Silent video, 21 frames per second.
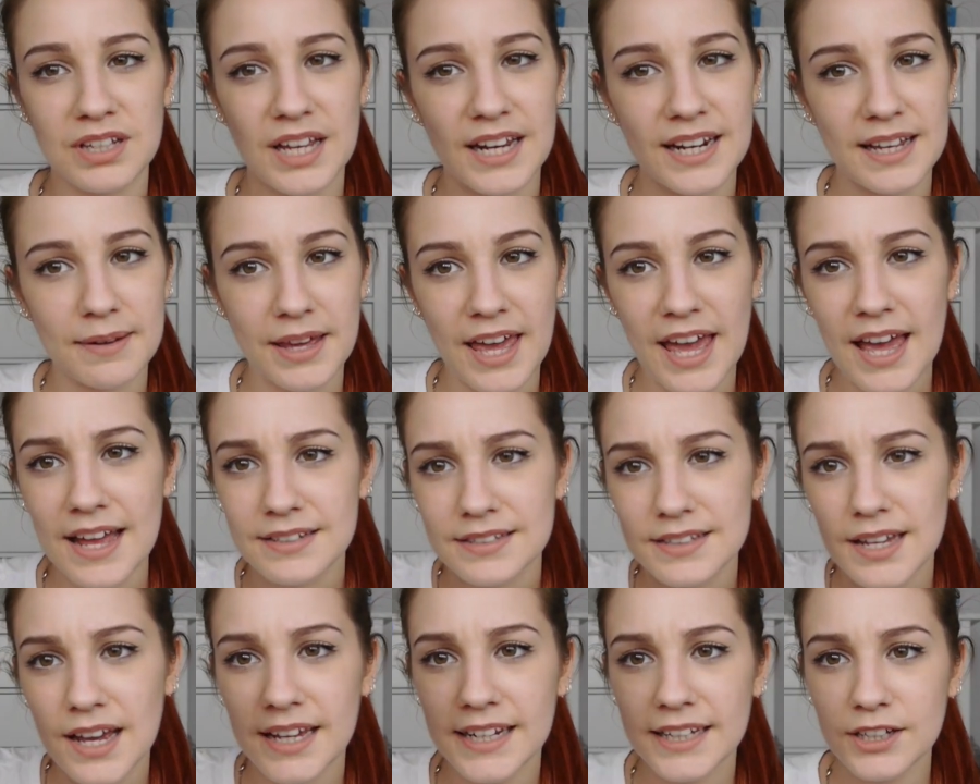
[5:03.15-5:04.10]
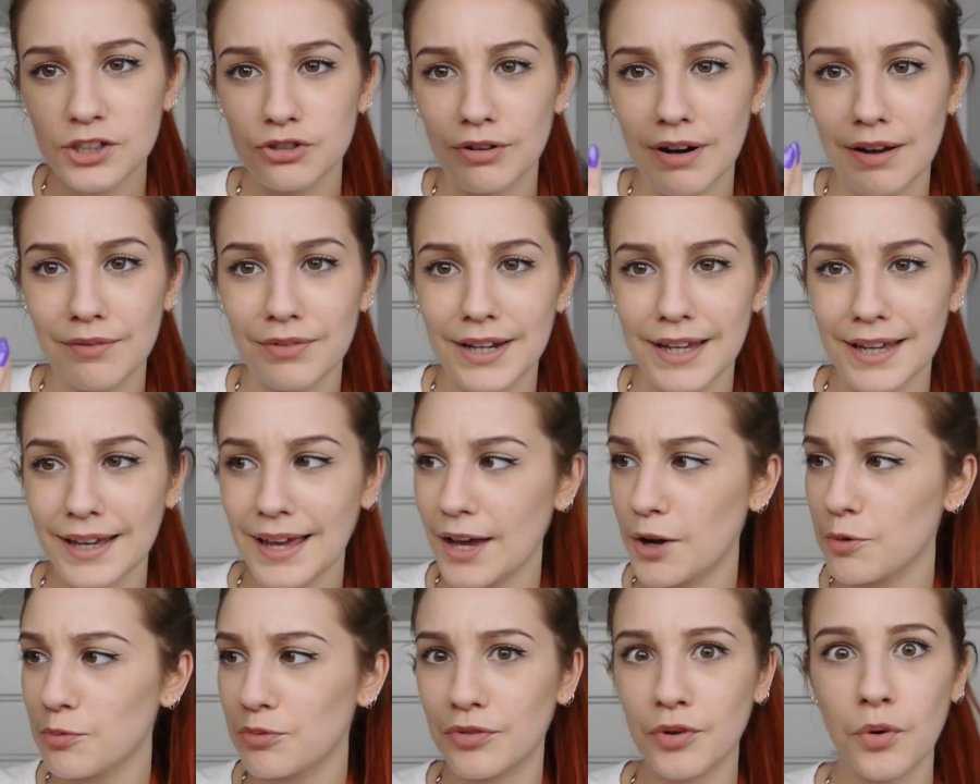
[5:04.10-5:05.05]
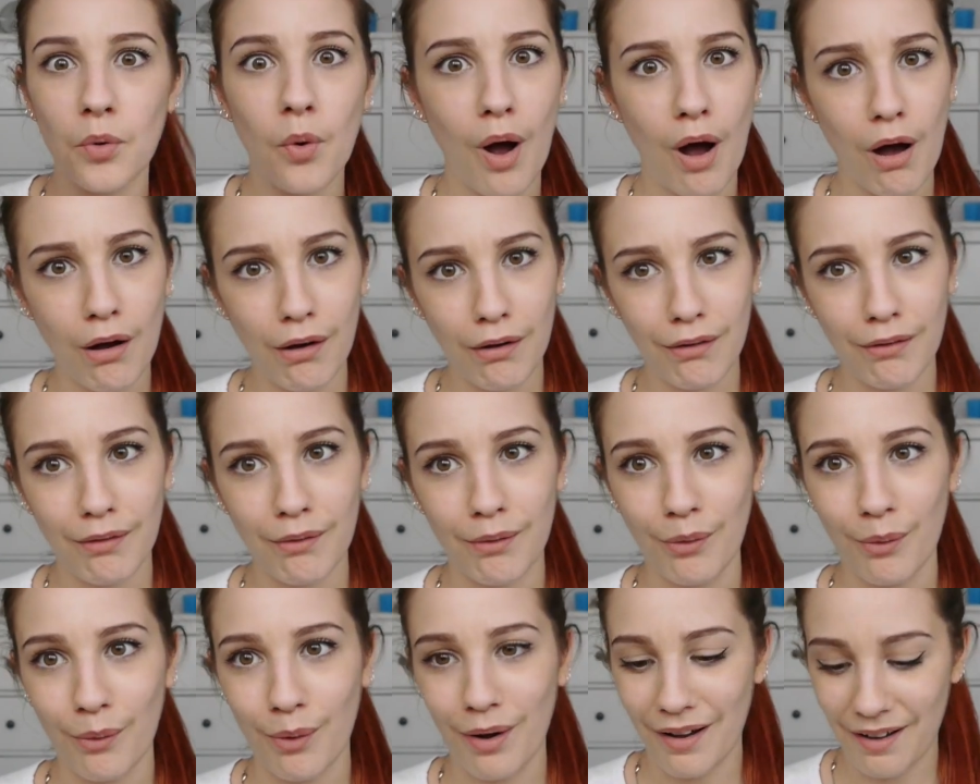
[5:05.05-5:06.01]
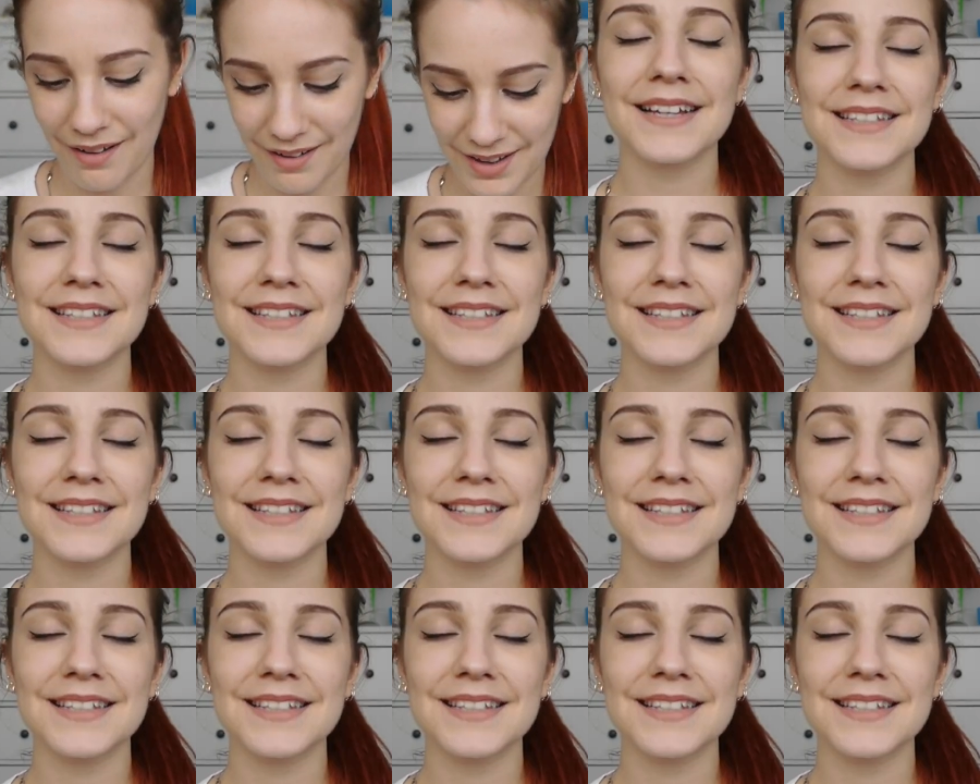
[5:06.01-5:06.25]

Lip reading: And again, tiny, traveling, helpful. Oh.